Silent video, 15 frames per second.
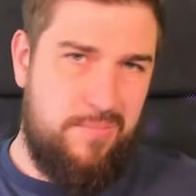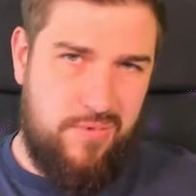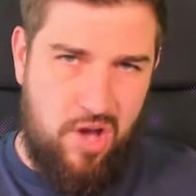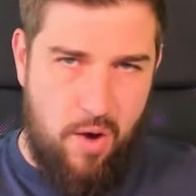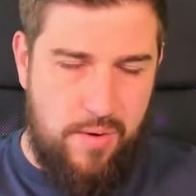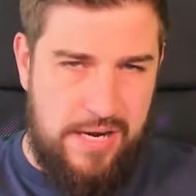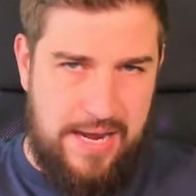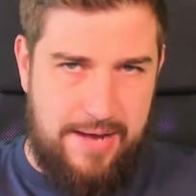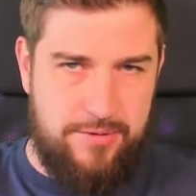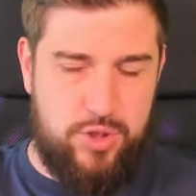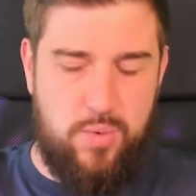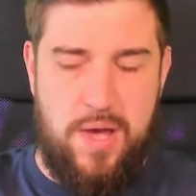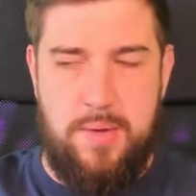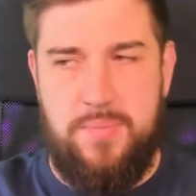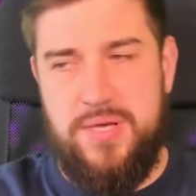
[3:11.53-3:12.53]
Going down
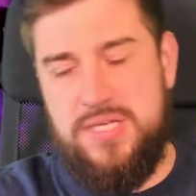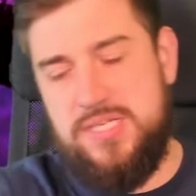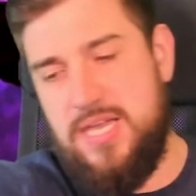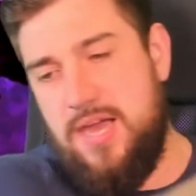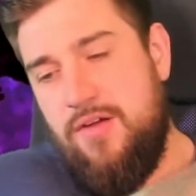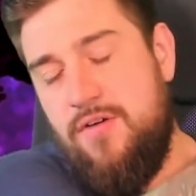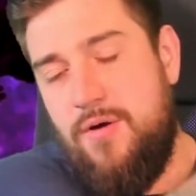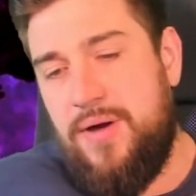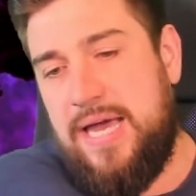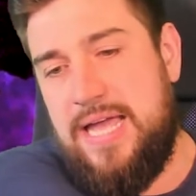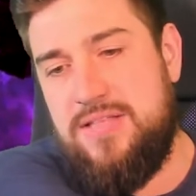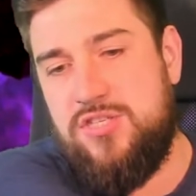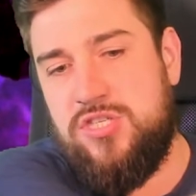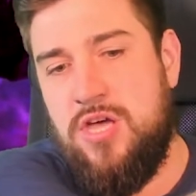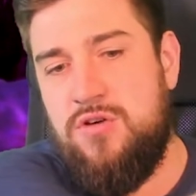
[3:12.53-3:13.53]
to AP 0
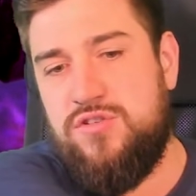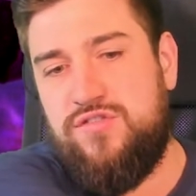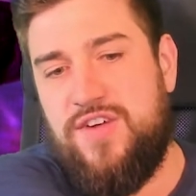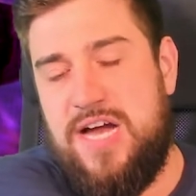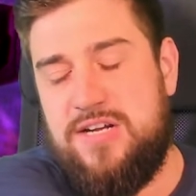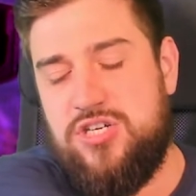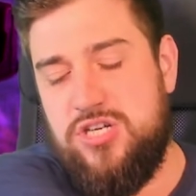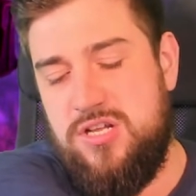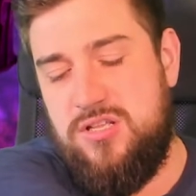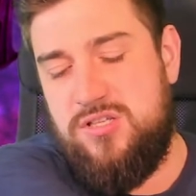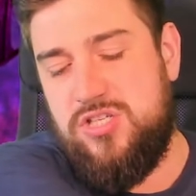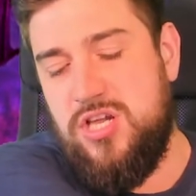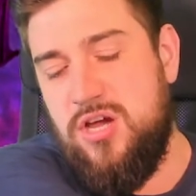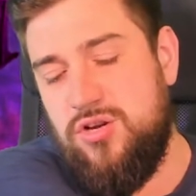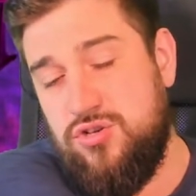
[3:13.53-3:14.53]
against those
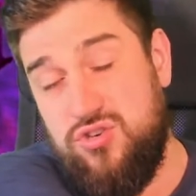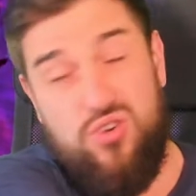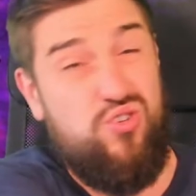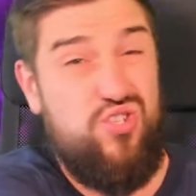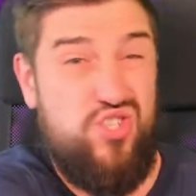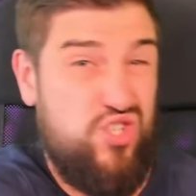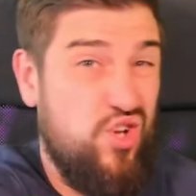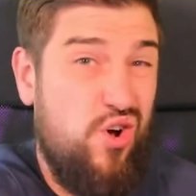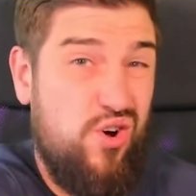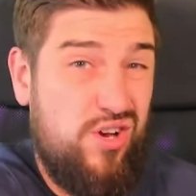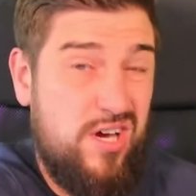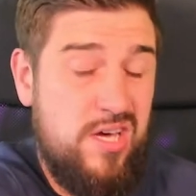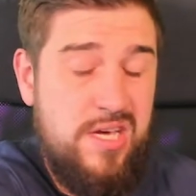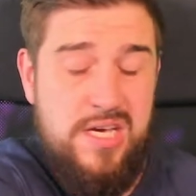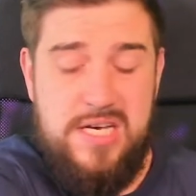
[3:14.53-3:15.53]
factions does
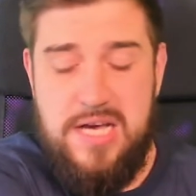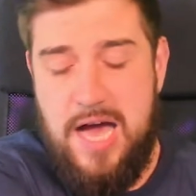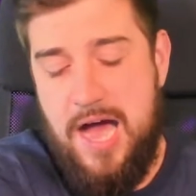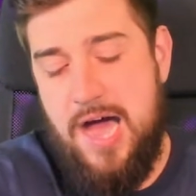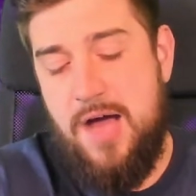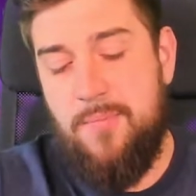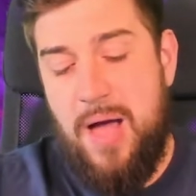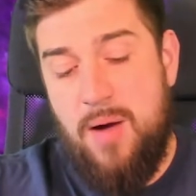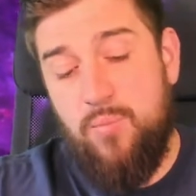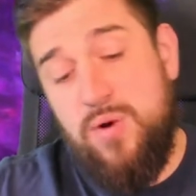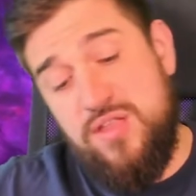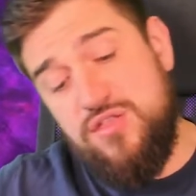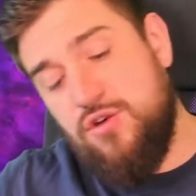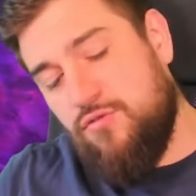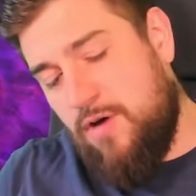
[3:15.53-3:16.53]
suck. And
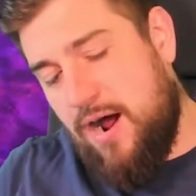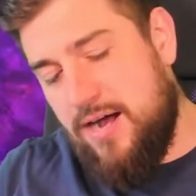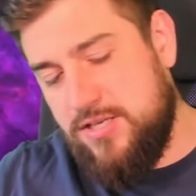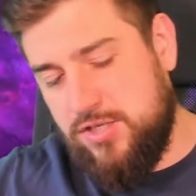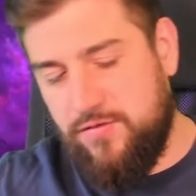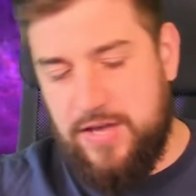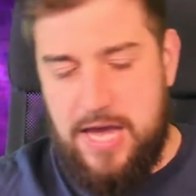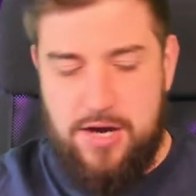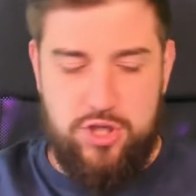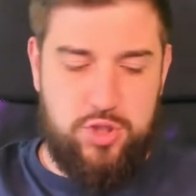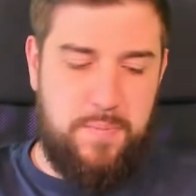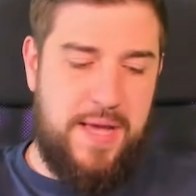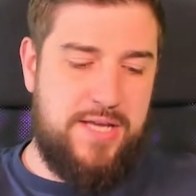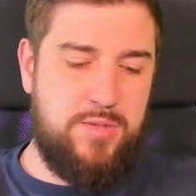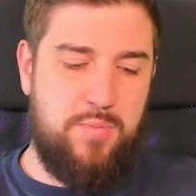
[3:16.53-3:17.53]
with the rise of Chaos
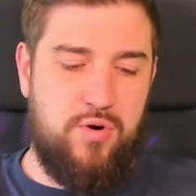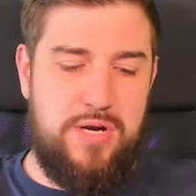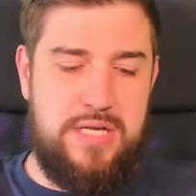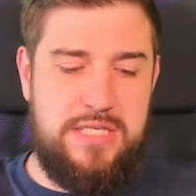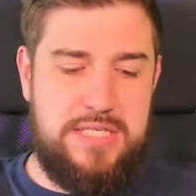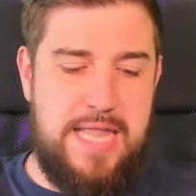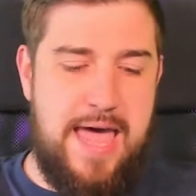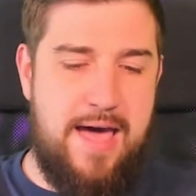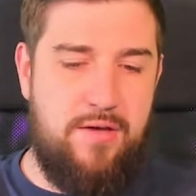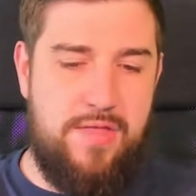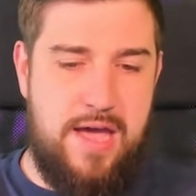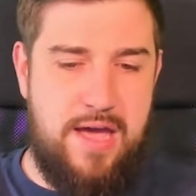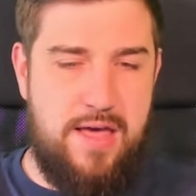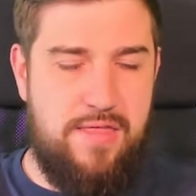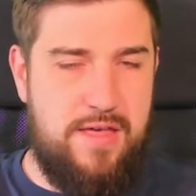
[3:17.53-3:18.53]
Space Marines now,
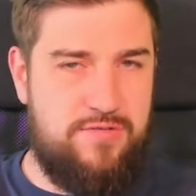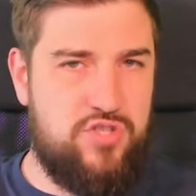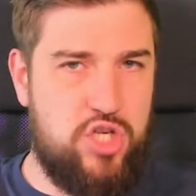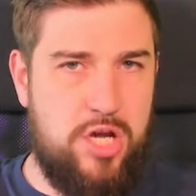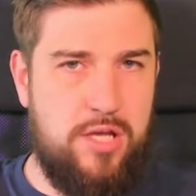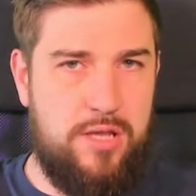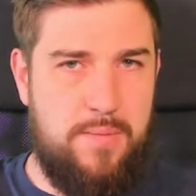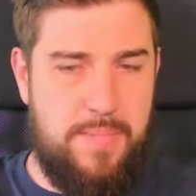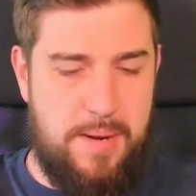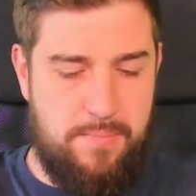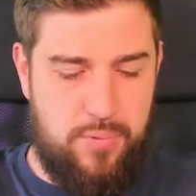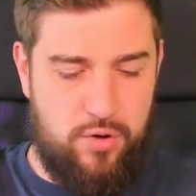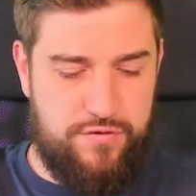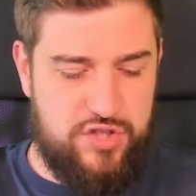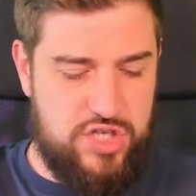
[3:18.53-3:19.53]
they've certainly been
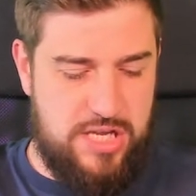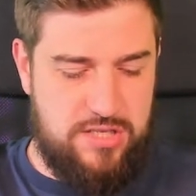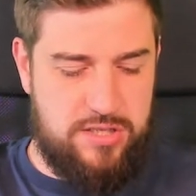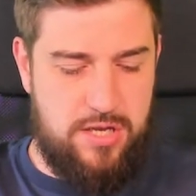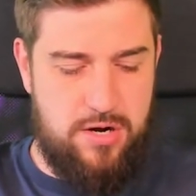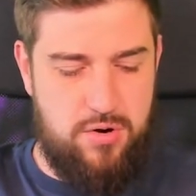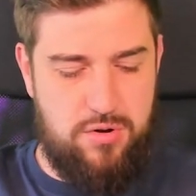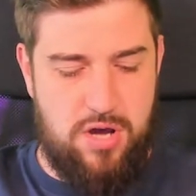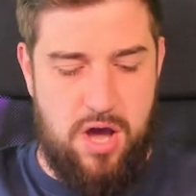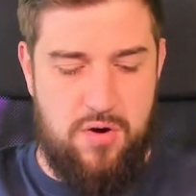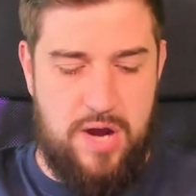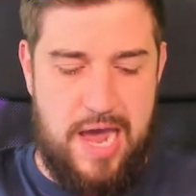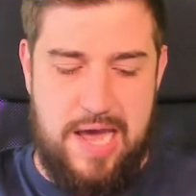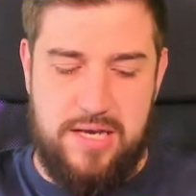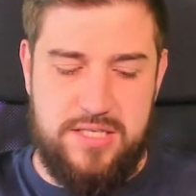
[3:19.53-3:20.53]
buffed since the new
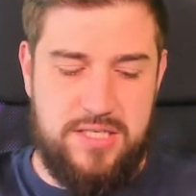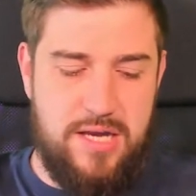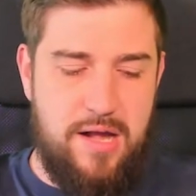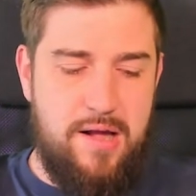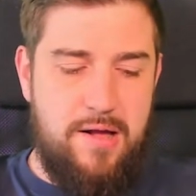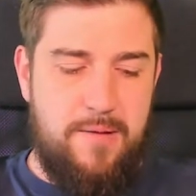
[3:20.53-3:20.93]
Codex.